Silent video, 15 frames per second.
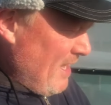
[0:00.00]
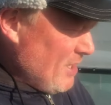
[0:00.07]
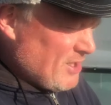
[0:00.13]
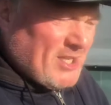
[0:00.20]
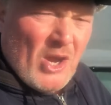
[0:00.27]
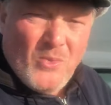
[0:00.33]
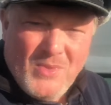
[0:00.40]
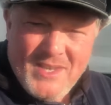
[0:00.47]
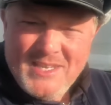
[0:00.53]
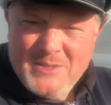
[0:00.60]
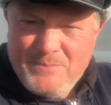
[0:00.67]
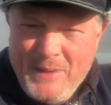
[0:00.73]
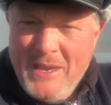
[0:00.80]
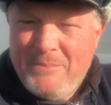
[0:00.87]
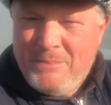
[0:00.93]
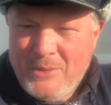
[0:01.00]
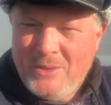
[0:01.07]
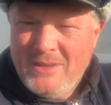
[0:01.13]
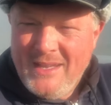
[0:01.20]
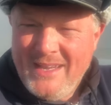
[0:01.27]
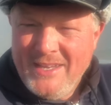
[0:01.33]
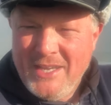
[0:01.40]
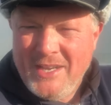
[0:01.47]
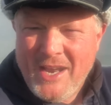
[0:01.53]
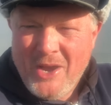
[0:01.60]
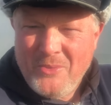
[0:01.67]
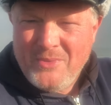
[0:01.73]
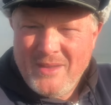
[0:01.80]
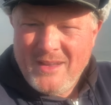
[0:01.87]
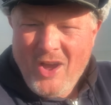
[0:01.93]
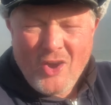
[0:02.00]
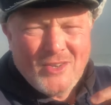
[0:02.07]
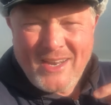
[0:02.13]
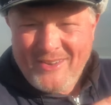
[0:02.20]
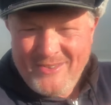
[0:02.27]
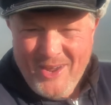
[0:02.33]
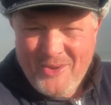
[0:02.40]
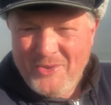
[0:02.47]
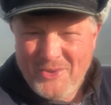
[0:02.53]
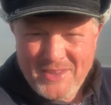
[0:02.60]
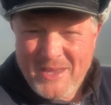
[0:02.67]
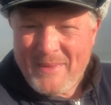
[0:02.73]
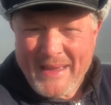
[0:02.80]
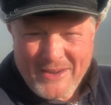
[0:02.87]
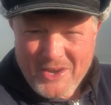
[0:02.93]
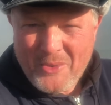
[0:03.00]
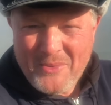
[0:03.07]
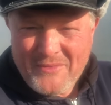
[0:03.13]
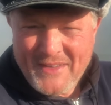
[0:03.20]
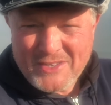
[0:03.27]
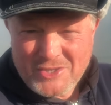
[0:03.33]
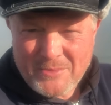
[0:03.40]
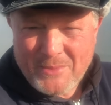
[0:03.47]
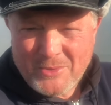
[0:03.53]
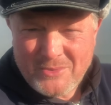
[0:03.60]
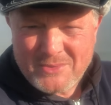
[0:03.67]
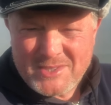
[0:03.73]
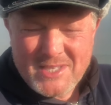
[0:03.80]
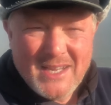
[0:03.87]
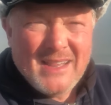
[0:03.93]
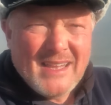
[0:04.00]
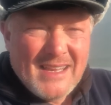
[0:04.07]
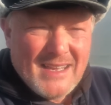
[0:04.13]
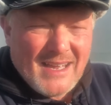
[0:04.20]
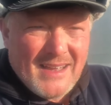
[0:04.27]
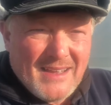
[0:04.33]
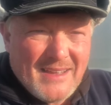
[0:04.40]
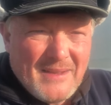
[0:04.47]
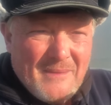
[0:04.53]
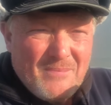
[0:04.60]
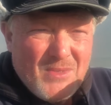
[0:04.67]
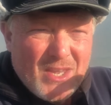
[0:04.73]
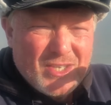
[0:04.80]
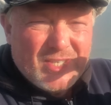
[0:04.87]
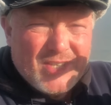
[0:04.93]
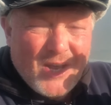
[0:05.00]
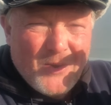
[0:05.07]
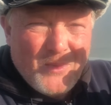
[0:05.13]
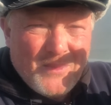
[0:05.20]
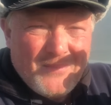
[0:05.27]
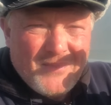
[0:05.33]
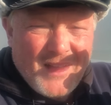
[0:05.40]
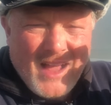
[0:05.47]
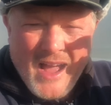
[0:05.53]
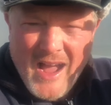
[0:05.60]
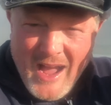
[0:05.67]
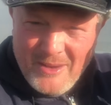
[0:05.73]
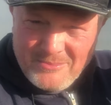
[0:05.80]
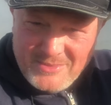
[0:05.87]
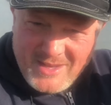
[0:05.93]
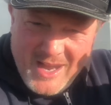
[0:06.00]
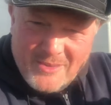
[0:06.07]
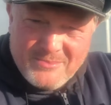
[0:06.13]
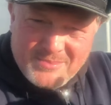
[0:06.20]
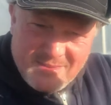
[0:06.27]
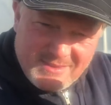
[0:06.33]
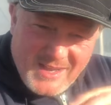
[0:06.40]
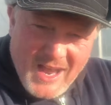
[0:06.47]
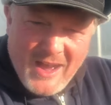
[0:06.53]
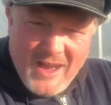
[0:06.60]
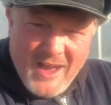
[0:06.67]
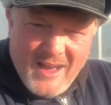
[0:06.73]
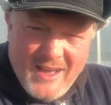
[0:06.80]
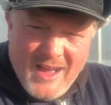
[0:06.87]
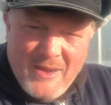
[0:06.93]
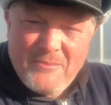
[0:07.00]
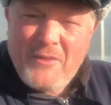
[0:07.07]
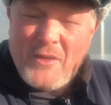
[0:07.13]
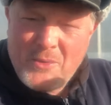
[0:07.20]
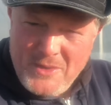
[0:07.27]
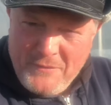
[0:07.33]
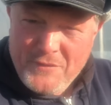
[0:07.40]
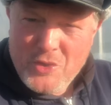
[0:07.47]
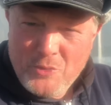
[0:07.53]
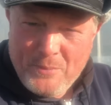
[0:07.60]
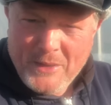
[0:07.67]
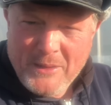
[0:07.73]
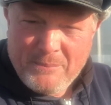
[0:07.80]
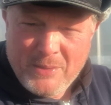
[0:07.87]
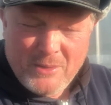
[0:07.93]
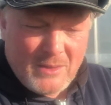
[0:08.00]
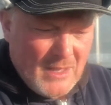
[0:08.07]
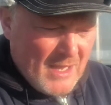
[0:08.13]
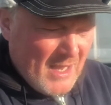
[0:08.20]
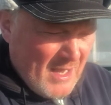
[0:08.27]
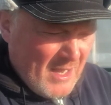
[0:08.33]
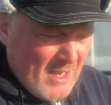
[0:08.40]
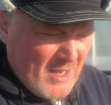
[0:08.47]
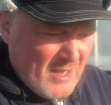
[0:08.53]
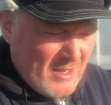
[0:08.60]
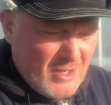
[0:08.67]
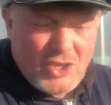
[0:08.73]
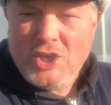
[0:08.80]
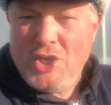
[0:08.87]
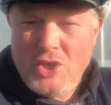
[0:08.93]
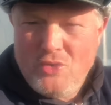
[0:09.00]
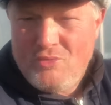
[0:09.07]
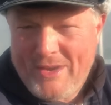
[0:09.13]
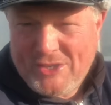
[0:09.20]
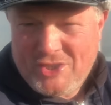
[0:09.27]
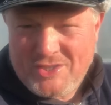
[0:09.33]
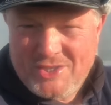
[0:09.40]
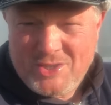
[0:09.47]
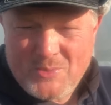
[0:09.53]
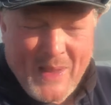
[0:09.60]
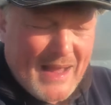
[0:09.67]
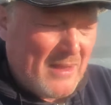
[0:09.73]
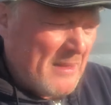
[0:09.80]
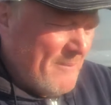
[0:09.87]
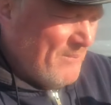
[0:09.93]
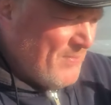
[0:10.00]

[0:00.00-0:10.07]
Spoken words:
So these people, you know, I don't know nothing about growing vegetables. So I'm following a few people, Hugh Richards as well.